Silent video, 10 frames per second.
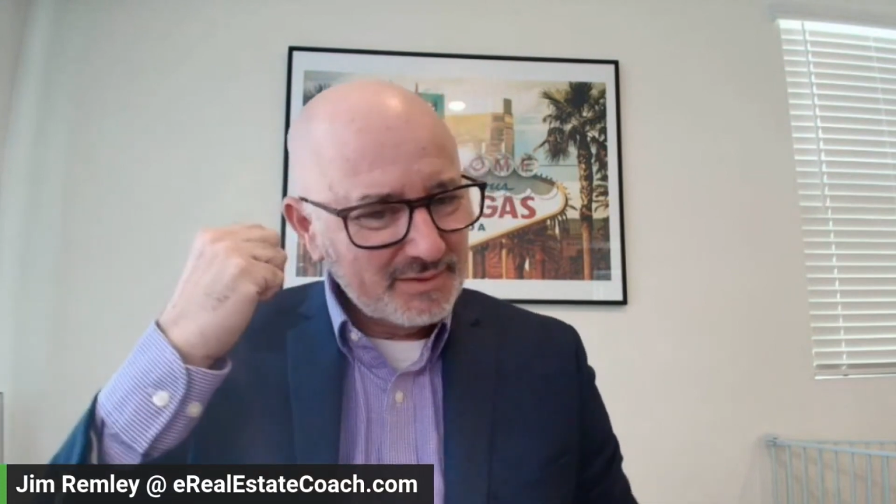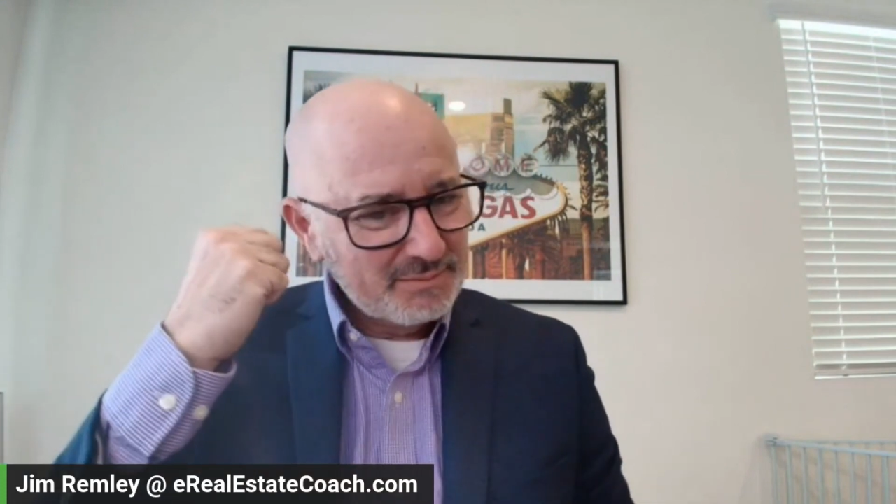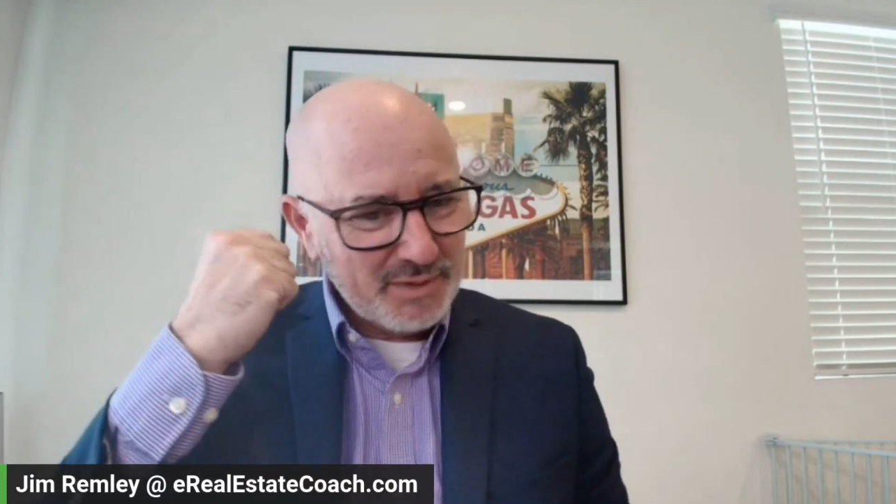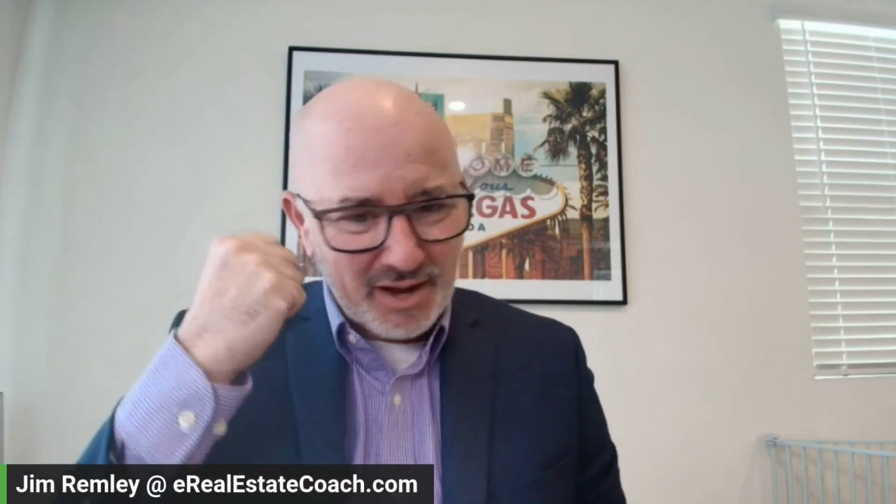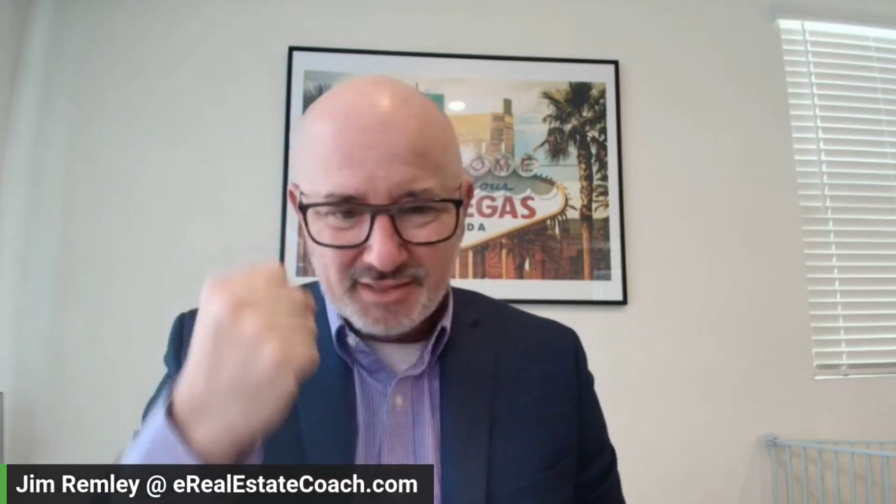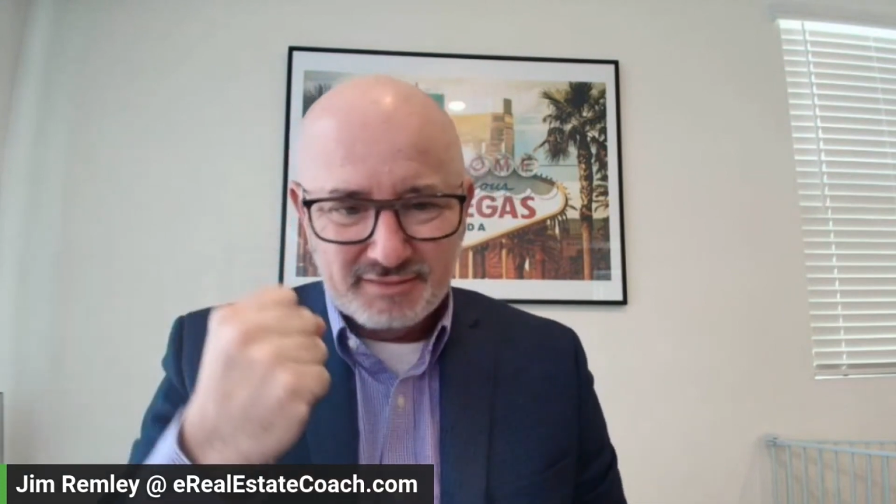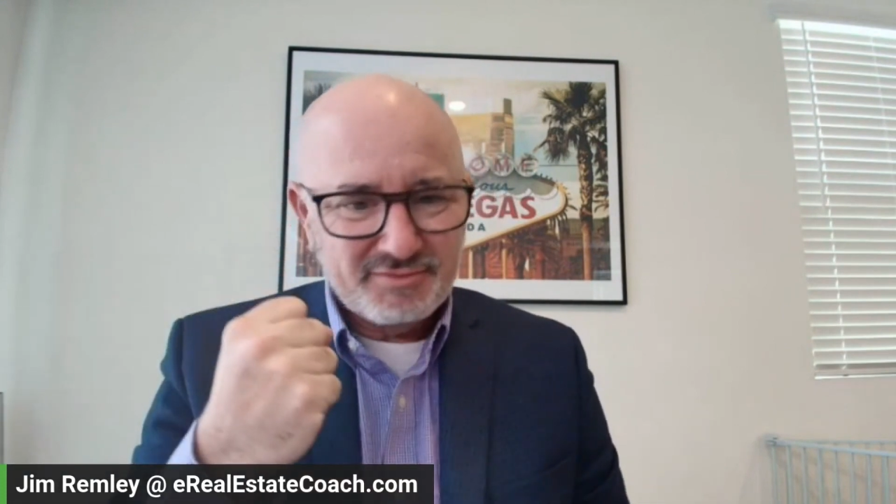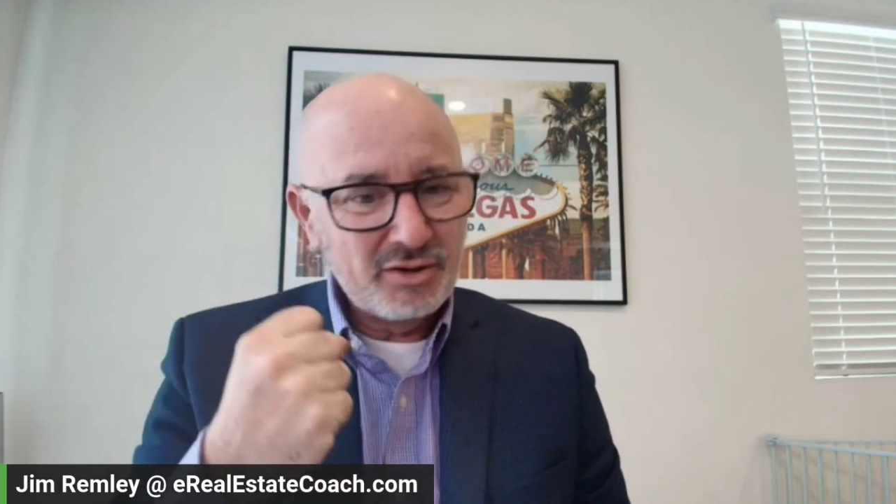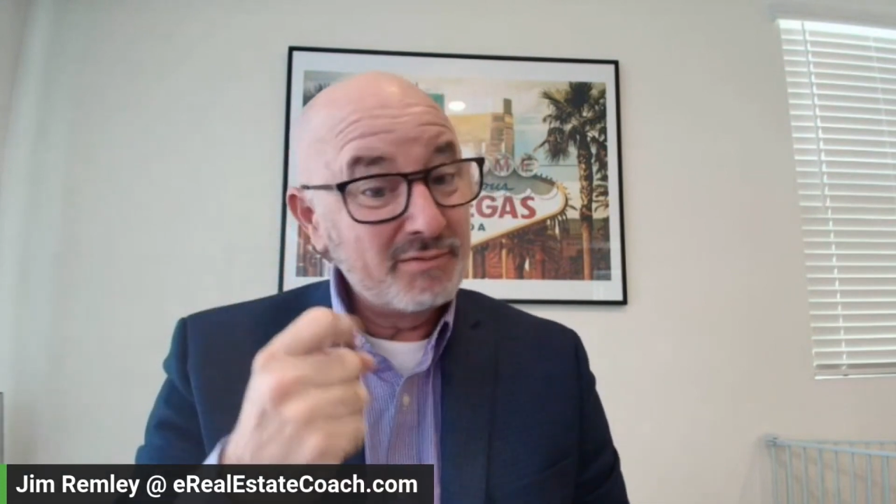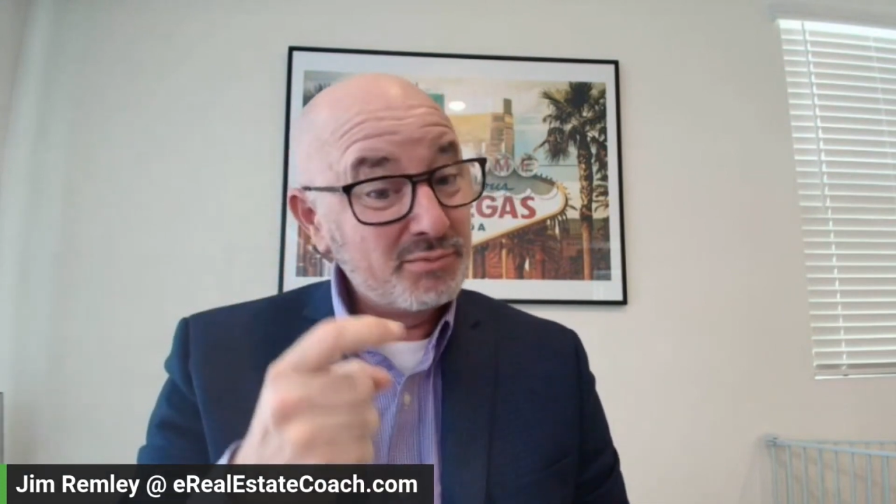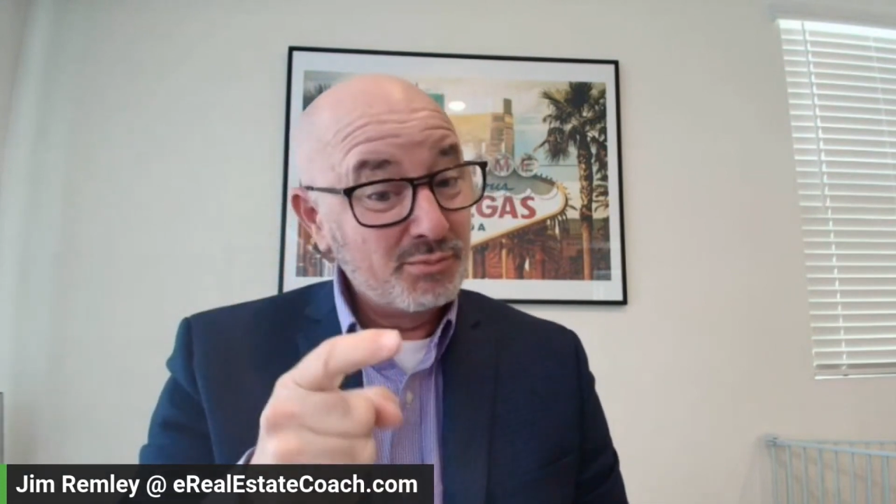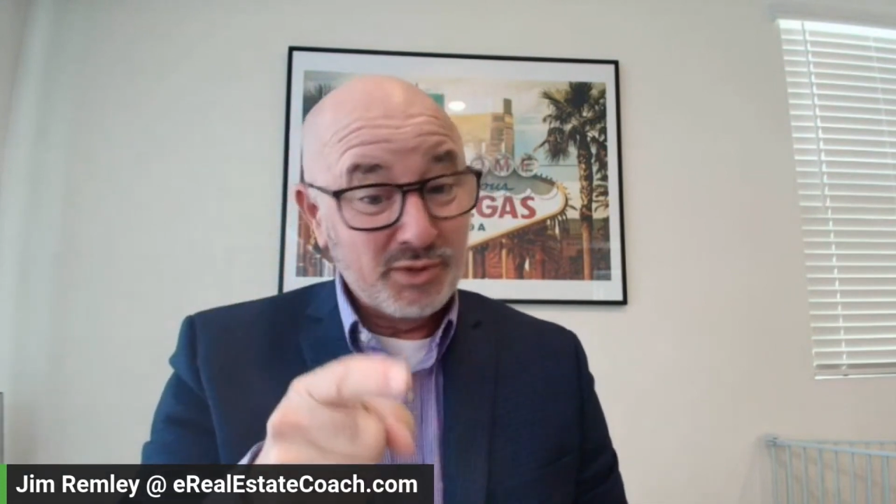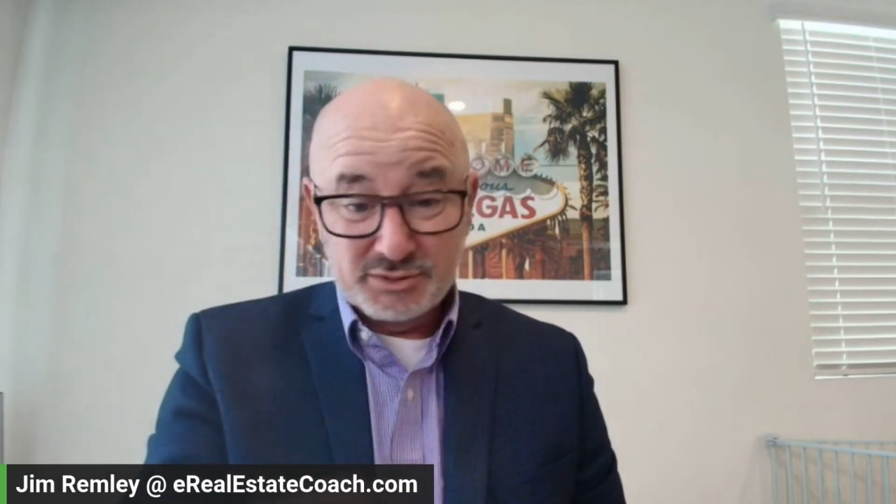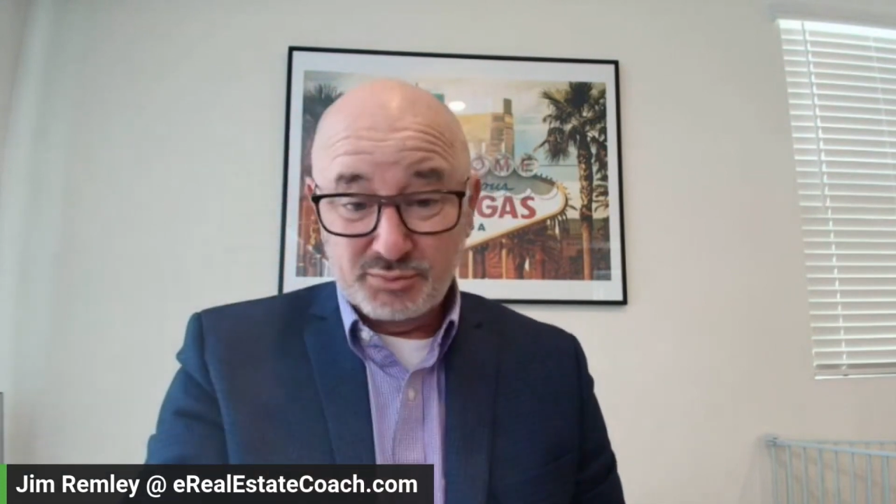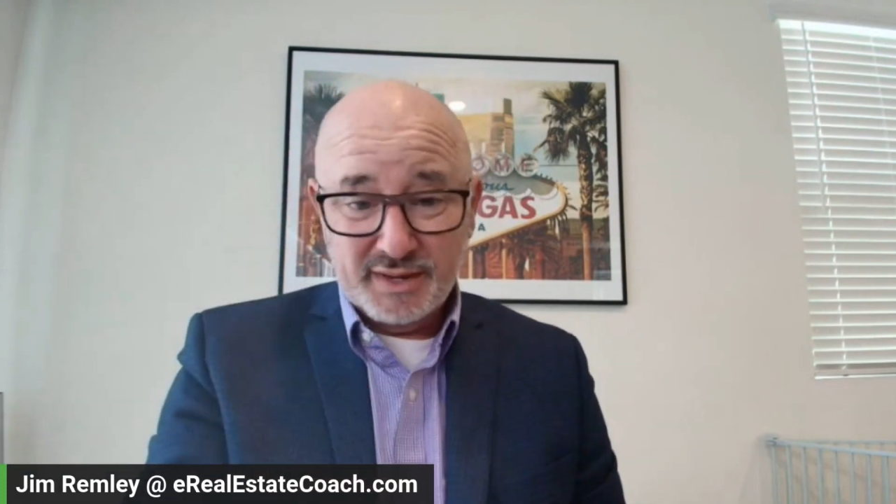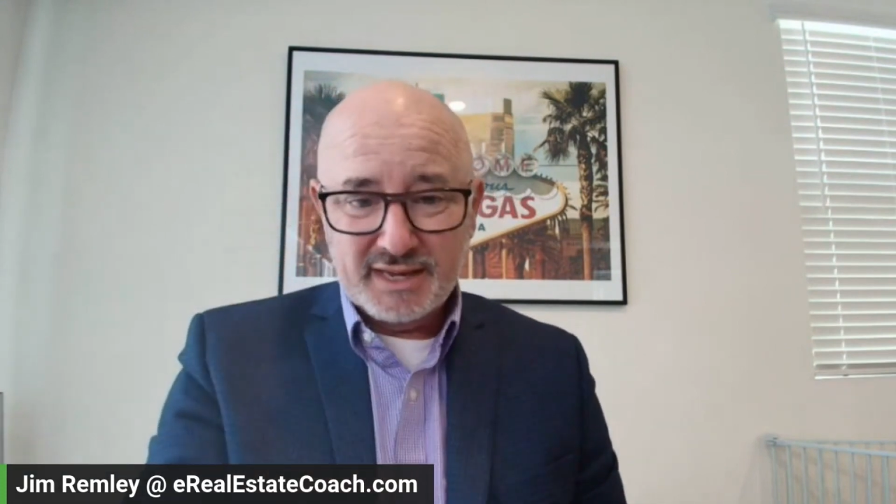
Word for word: be on the phone up once a week.